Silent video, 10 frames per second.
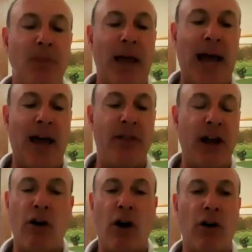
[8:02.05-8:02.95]
And
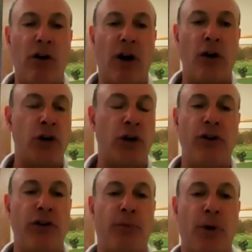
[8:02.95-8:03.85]
there are
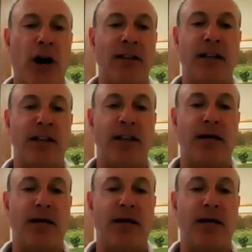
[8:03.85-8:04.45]
alternative processes